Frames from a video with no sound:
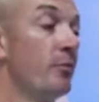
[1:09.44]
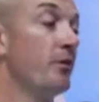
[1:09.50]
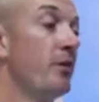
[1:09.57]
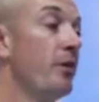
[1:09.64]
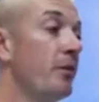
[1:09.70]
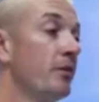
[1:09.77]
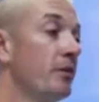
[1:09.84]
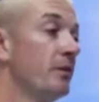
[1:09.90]
of
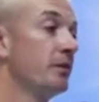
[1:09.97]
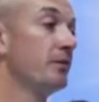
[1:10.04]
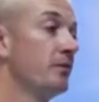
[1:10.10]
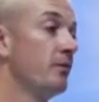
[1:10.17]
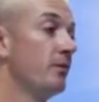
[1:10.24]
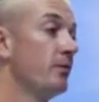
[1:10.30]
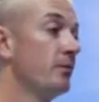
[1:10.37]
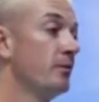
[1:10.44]
the holidays,
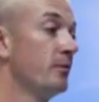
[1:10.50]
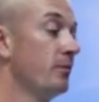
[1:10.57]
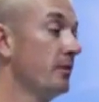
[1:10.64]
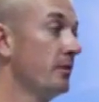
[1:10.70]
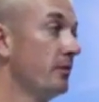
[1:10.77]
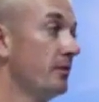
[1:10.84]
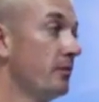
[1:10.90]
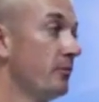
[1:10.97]
so to
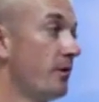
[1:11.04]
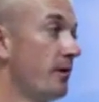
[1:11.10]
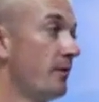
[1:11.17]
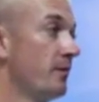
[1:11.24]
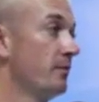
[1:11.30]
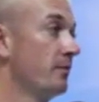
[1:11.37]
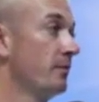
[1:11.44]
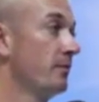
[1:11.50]
be
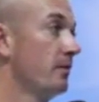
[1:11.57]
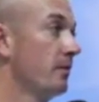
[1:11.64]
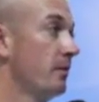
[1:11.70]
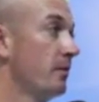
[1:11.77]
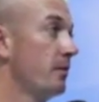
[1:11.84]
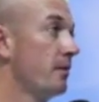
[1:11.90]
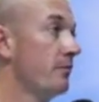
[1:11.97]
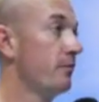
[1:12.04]
around
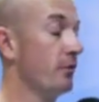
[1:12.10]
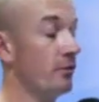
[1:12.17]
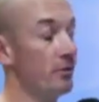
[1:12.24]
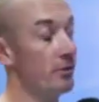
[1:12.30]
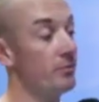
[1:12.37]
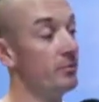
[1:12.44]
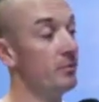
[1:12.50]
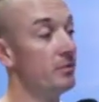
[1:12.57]
uh, for
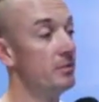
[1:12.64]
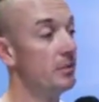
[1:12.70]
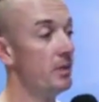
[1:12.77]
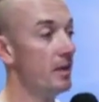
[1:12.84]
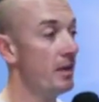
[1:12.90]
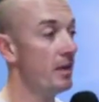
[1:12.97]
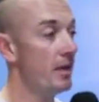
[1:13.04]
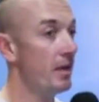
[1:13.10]
Christmas
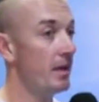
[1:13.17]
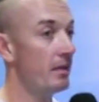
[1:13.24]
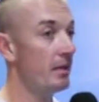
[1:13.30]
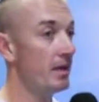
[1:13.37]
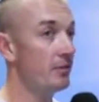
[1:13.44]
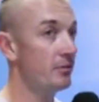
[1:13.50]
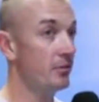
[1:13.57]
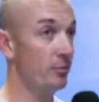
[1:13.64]
and
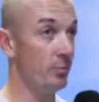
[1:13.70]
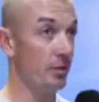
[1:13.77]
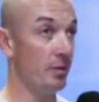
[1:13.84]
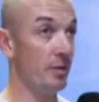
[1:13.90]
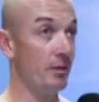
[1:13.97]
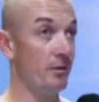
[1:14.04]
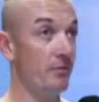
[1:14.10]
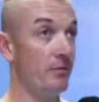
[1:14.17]
actually to be
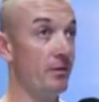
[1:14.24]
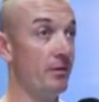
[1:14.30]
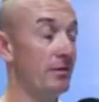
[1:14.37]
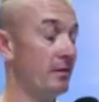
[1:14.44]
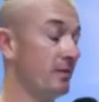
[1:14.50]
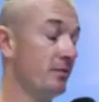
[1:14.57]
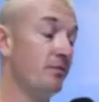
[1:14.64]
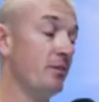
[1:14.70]
here at an event
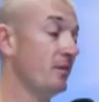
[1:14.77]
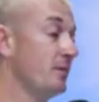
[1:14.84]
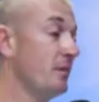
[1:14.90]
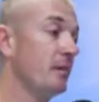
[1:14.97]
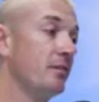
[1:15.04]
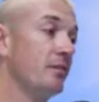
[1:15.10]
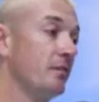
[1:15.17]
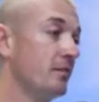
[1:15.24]
like this,
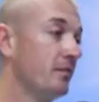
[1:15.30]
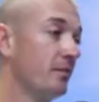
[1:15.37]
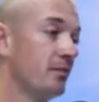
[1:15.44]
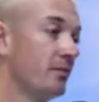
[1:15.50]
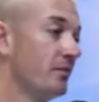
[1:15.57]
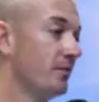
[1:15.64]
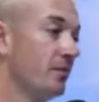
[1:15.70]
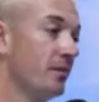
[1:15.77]
fantastic.
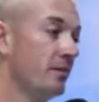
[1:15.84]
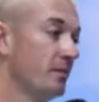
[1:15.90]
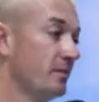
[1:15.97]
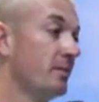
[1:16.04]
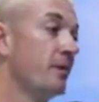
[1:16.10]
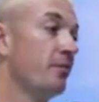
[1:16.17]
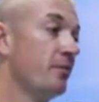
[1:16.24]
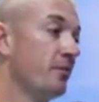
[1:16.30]
It's great.
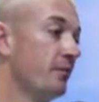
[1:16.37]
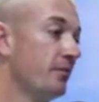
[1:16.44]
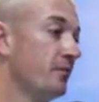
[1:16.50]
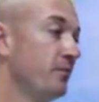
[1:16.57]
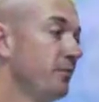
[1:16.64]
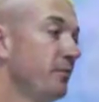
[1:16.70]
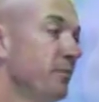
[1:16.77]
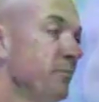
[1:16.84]
It's a lot of fun
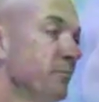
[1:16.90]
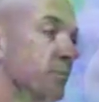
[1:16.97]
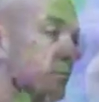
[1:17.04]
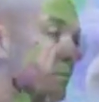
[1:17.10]
for the family